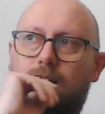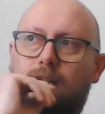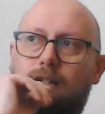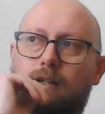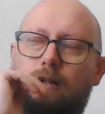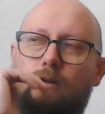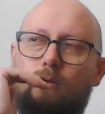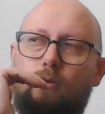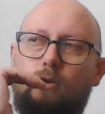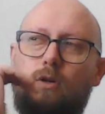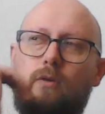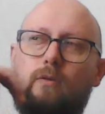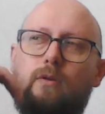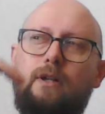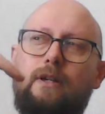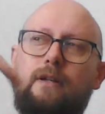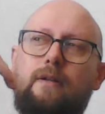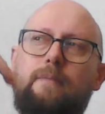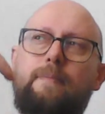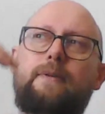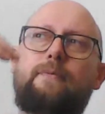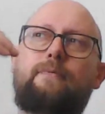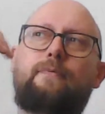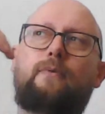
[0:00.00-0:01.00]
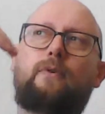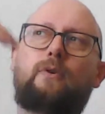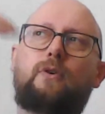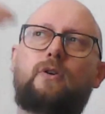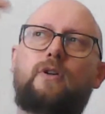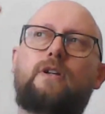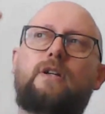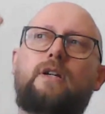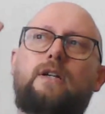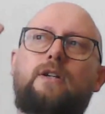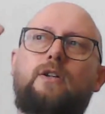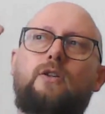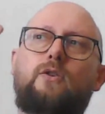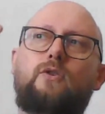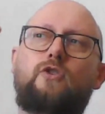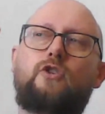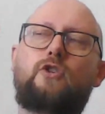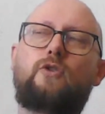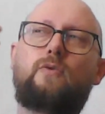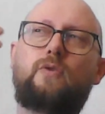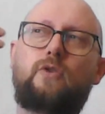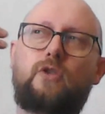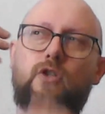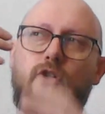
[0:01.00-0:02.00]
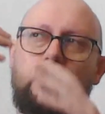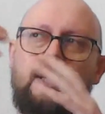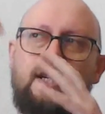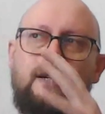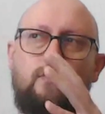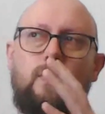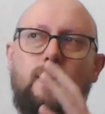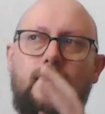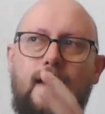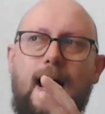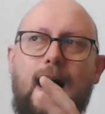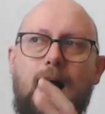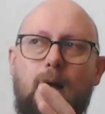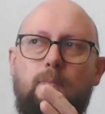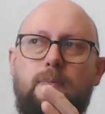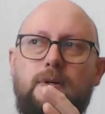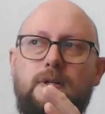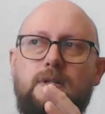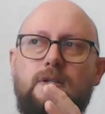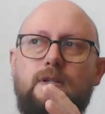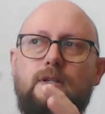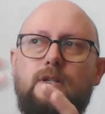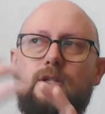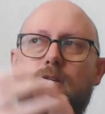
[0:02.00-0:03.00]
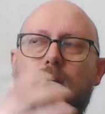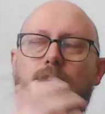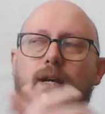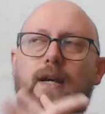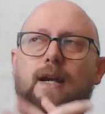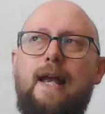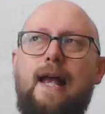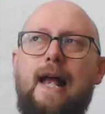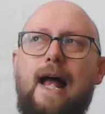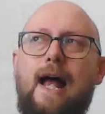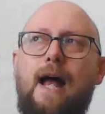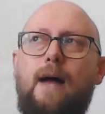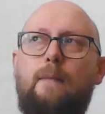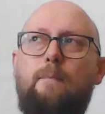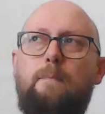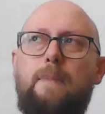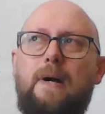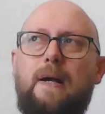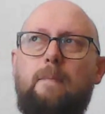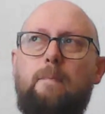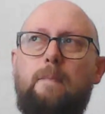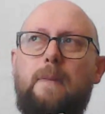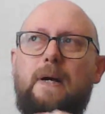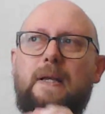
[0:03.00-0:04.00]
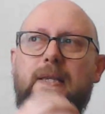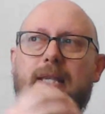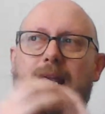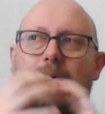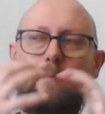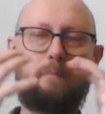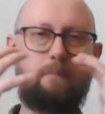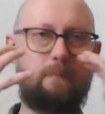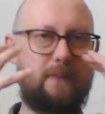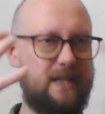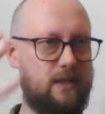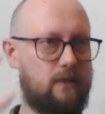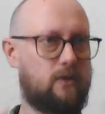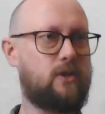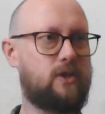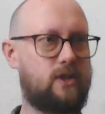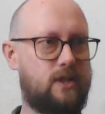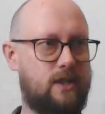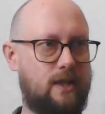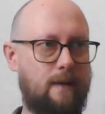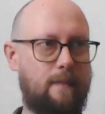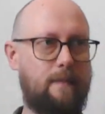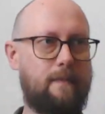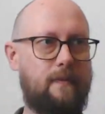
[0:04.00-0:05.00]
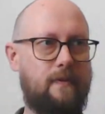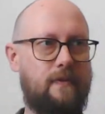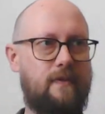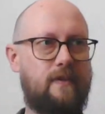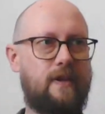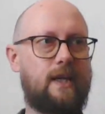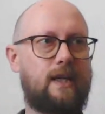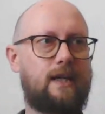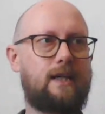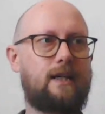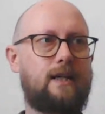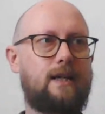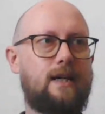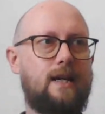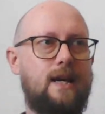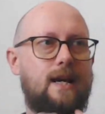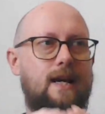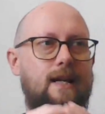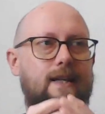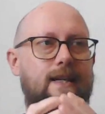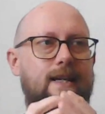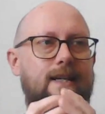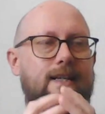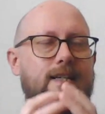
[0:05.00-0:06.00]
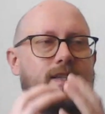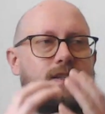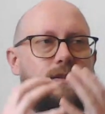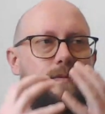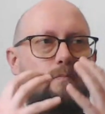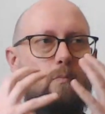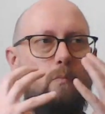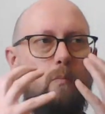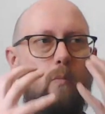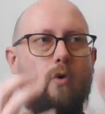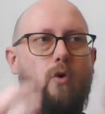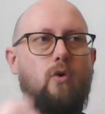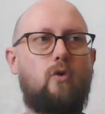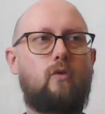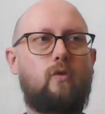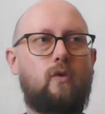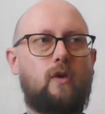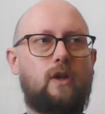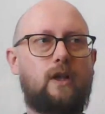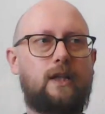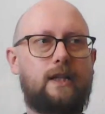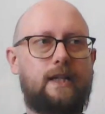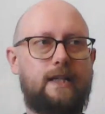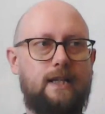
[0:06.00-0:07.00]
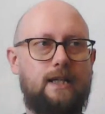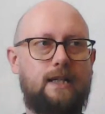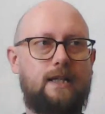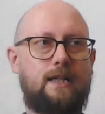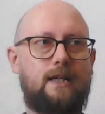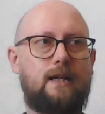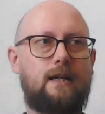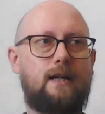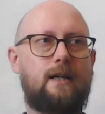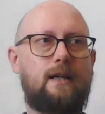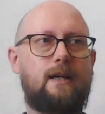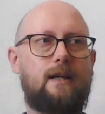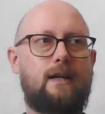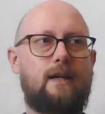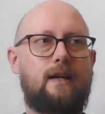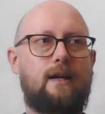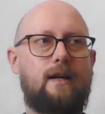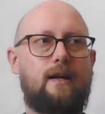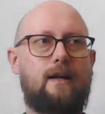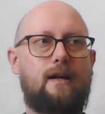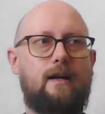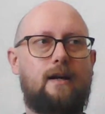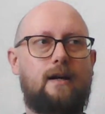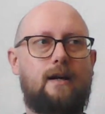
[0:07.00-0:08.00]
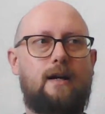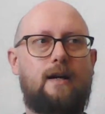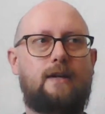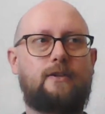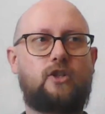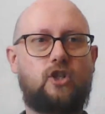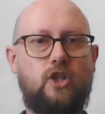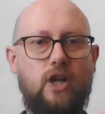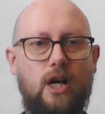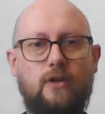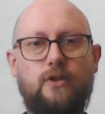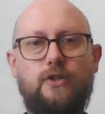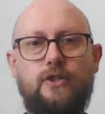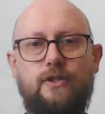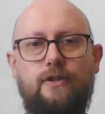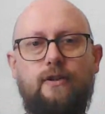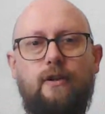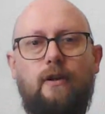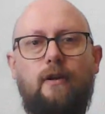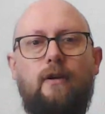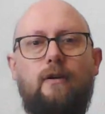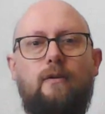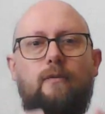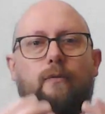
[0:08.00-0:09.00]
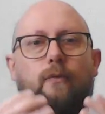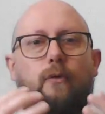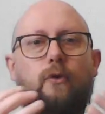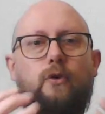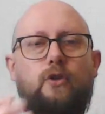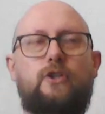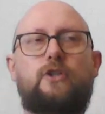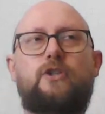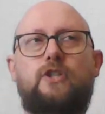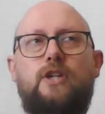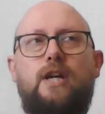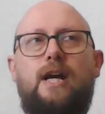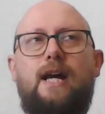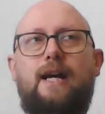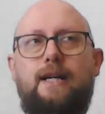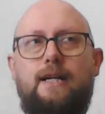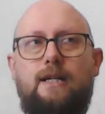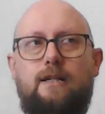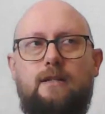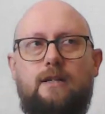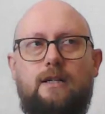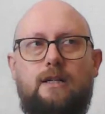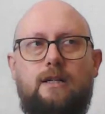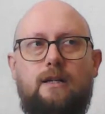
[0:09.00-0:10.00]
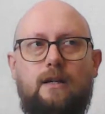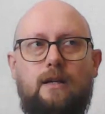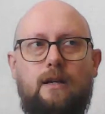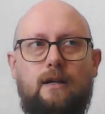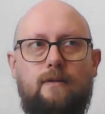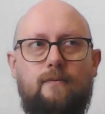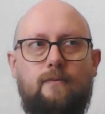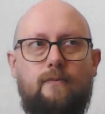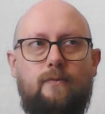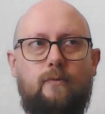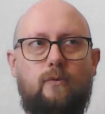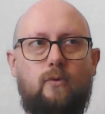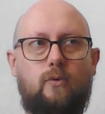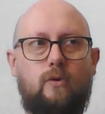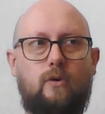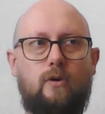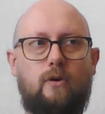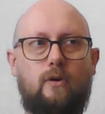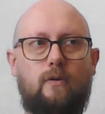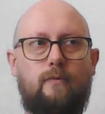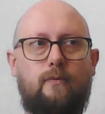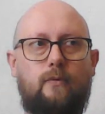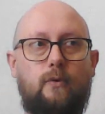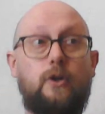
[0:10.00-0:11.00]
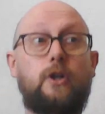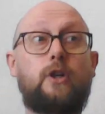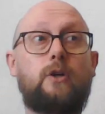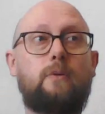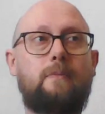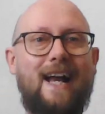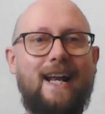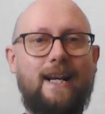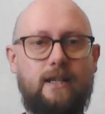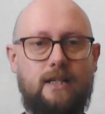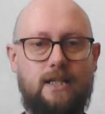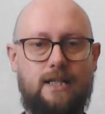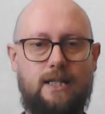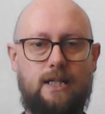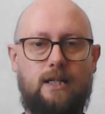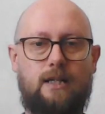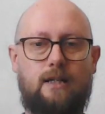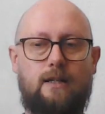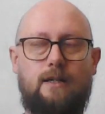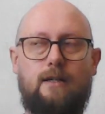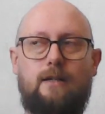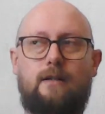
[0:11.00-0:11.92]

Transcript: go a little bit further than usual, see what happens, but then build something that is morally just for society and for humanity.